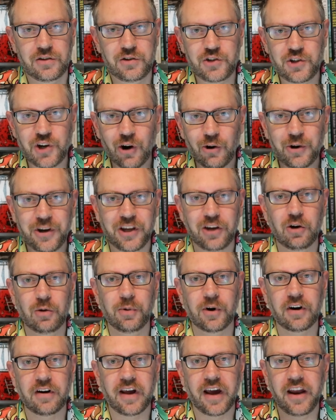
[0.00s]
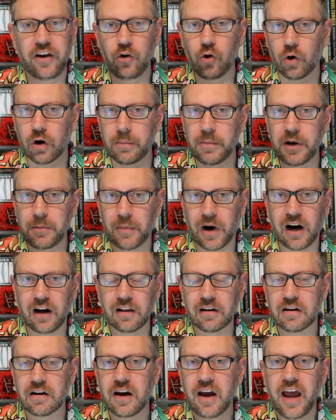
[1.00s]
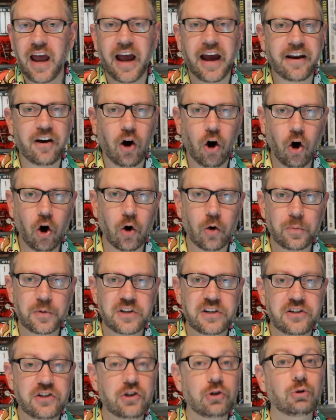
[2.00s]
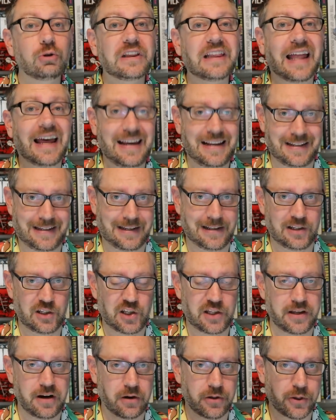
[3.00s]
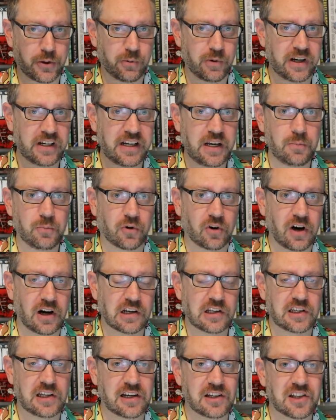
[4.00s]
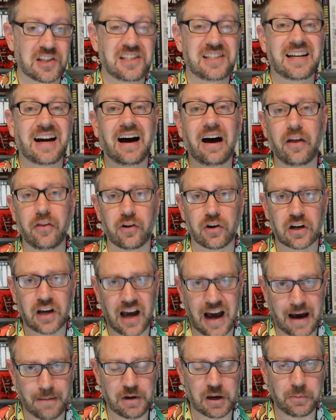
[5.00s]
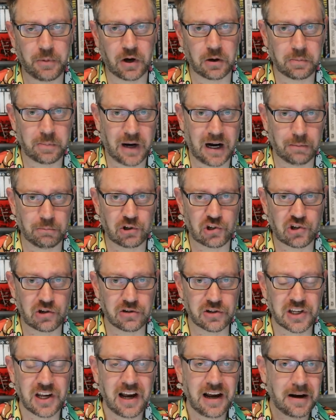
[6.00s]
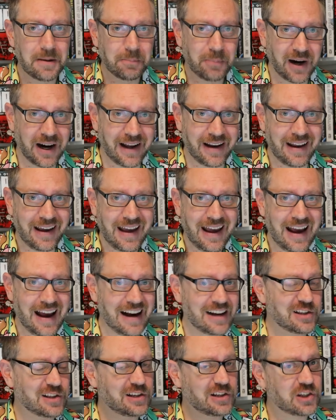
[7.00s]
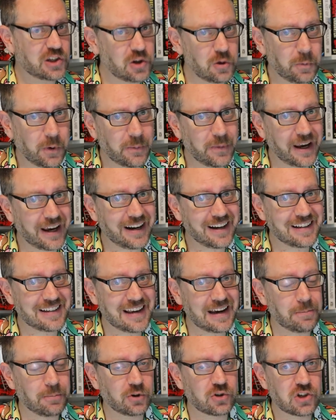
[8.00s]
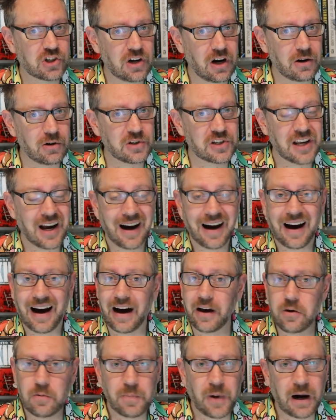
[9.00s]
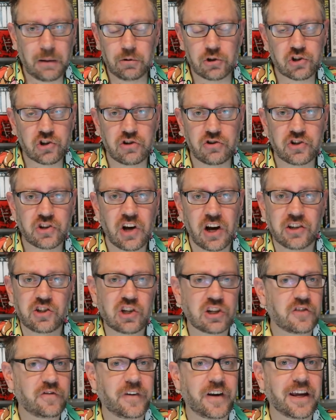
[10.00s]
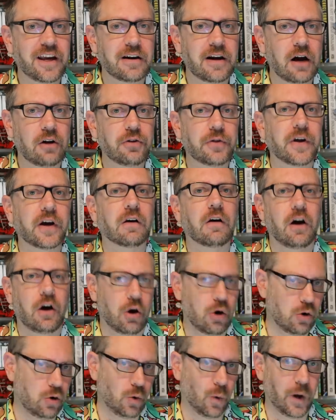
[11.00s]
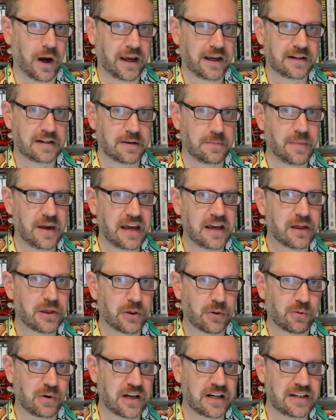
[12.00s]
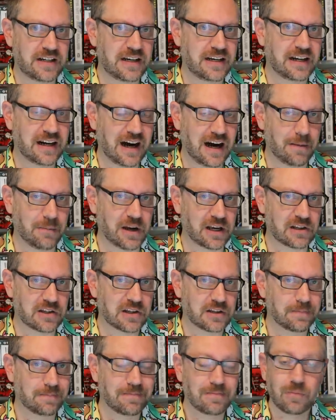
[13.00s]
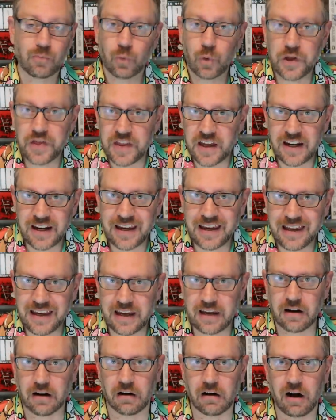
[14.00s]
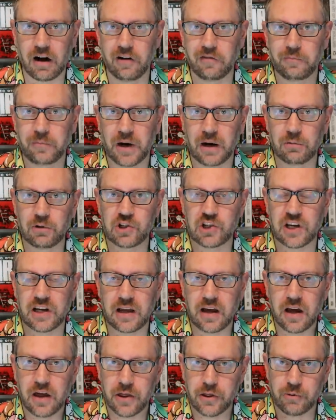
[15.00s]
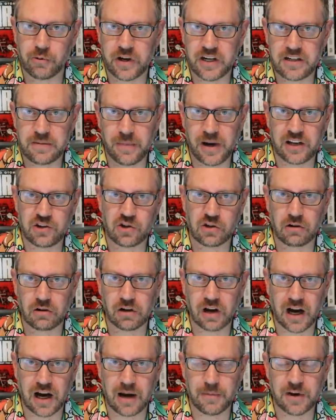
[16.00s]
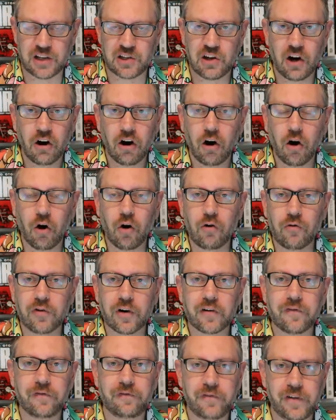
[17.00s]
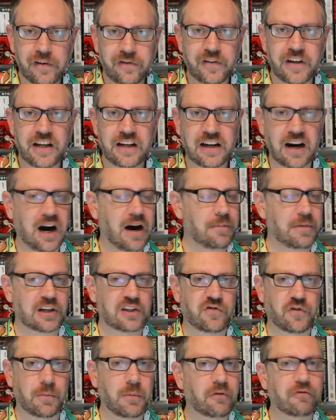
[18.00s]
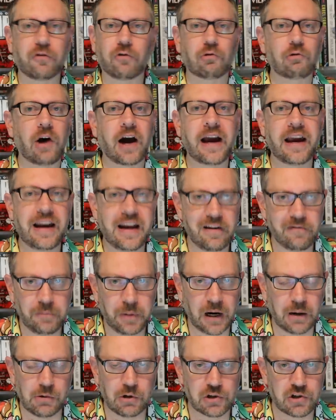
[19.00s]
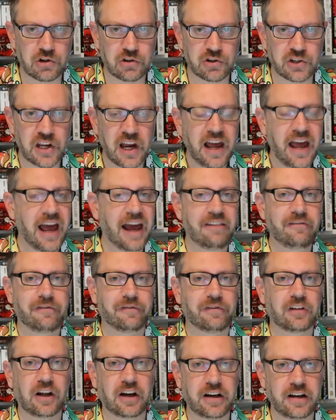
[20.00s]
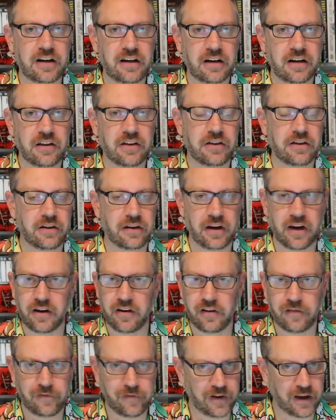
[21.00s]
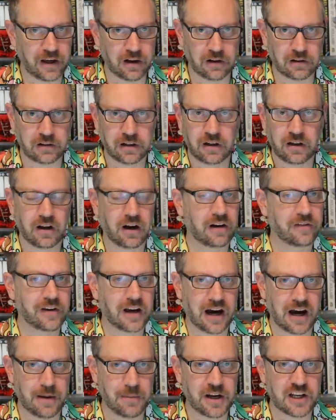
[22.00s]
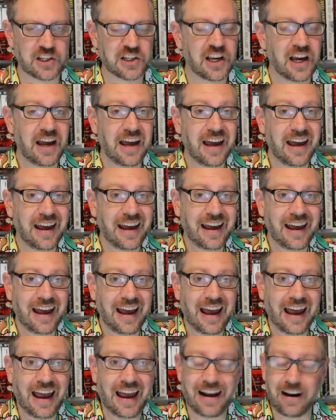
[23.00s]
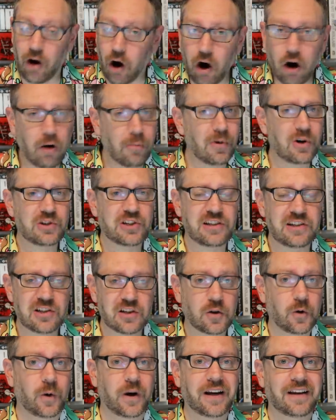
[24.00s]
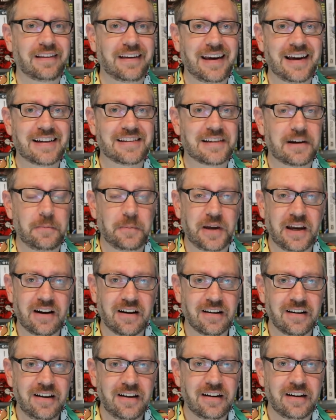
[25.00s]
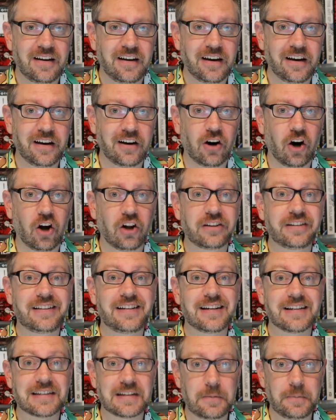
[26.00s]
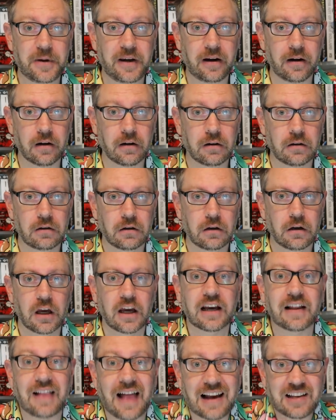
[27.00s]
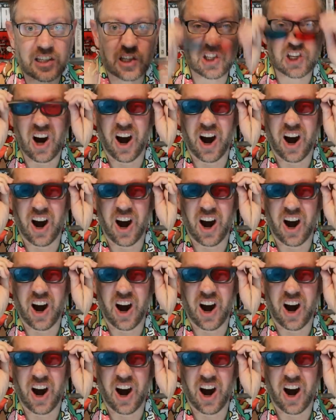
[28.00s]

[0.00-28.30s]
Joe Kubert and Norman Maurer had hoped to license their 3D process to other comic book publishers, but as the Superman example shows, other publishers just figured out their own way to make 3D comics. Within a year of publishing three-dimensional comics, over 50 comics from a variety of publishers had flooded the field of comics, and almost as quickly as it appeared, it all disappeared. Glasses